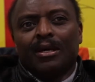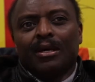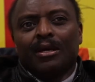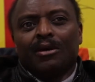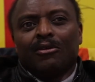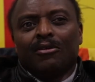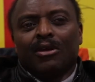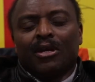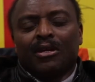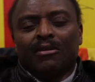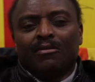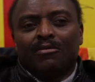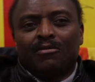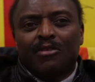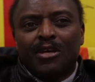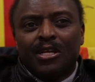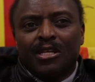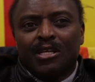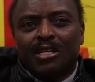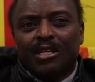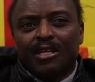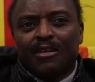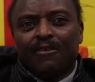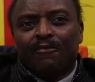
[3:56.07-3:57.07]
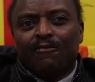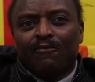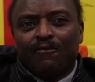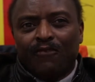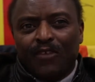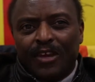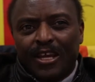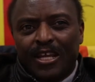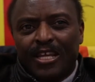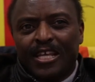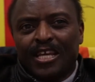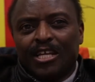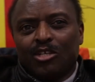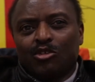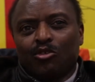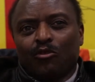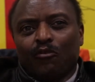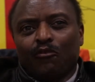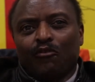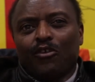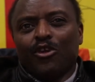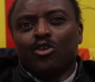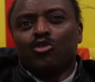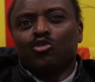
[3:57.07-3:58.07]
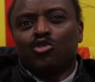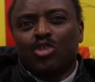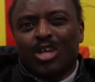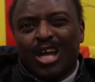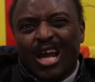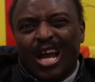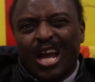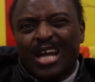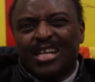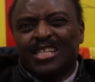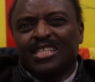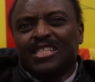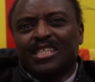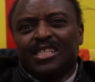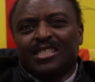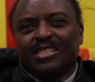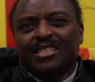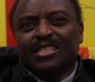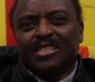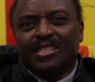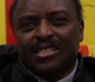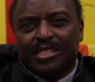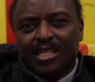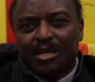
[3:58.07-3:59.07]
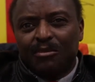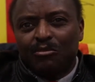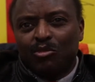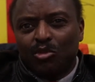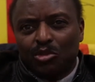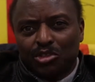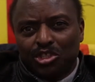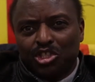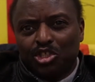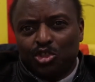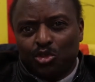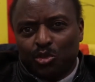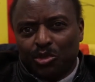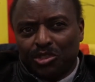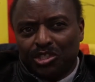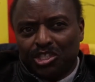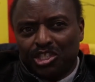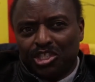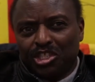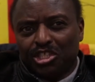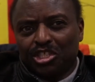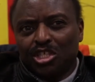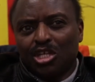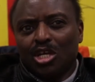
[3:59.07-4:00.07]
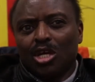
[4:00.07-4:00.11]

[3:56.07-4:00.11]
Right. Thirdly, failure to field candidates in some constituencies